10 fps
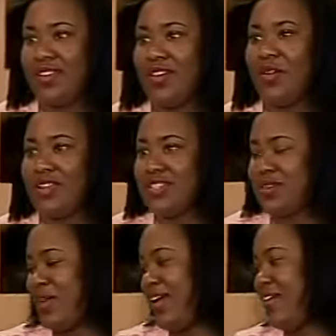Okay, that's
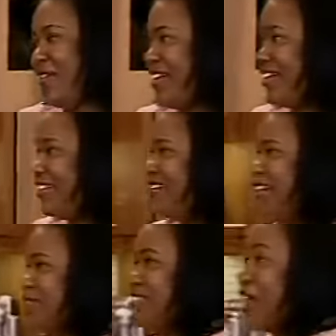okay? Okay.
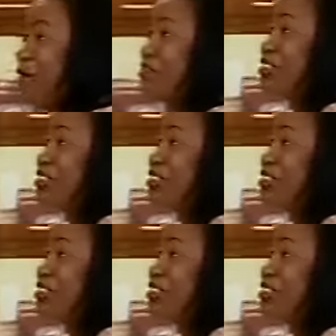I'm